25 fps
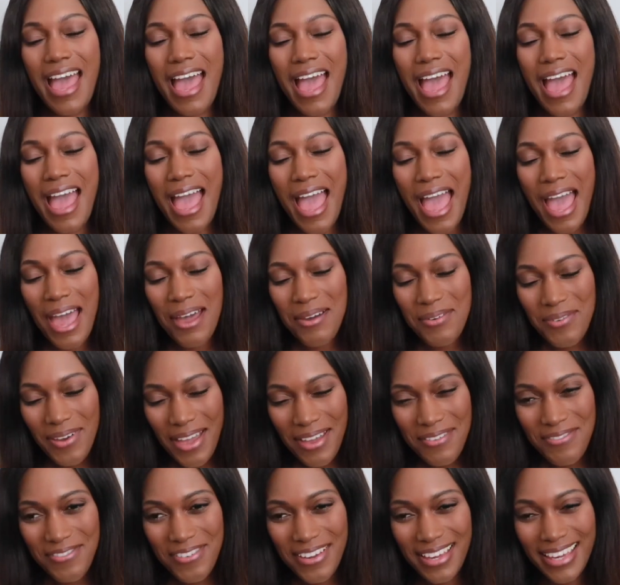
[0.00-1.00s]

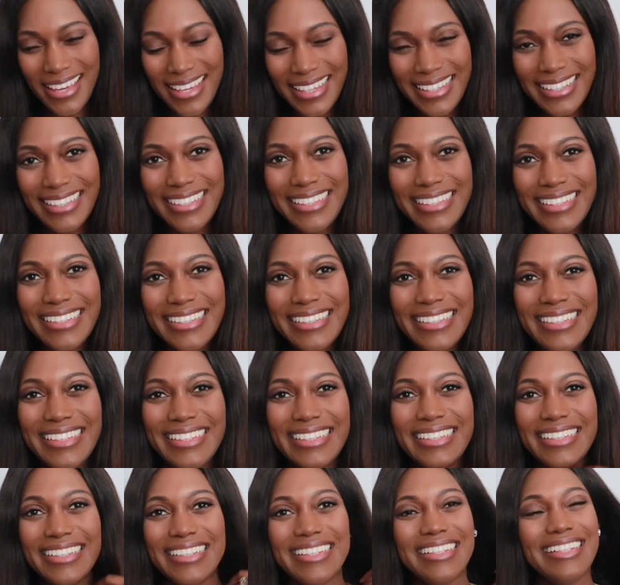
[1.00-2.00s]
However,
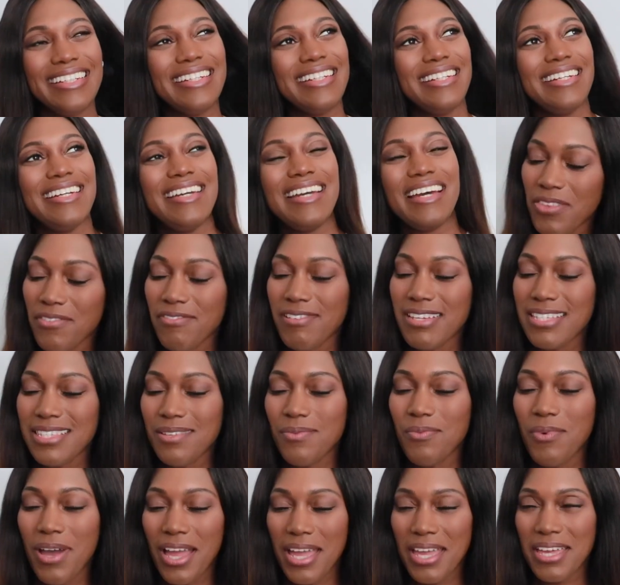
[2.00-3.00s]
the
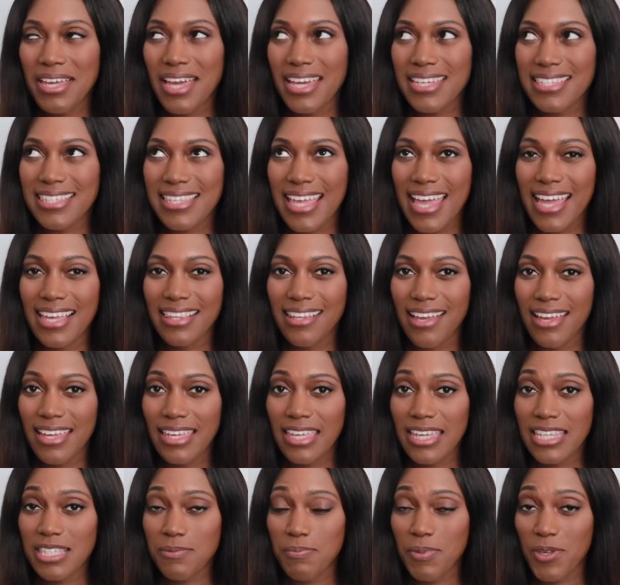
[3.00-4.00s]
reason why I say I
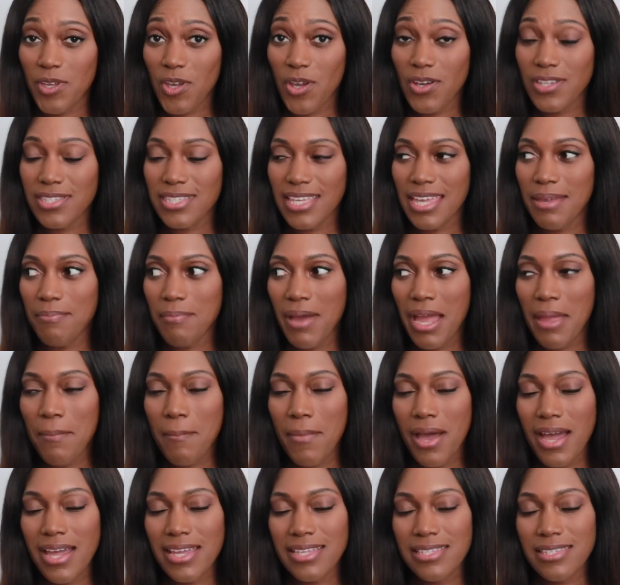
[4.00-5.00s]
like it is because in my
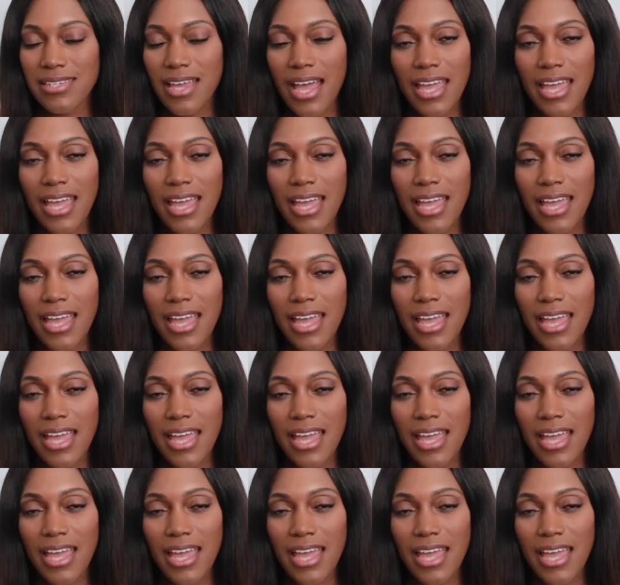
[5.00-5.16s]
mind,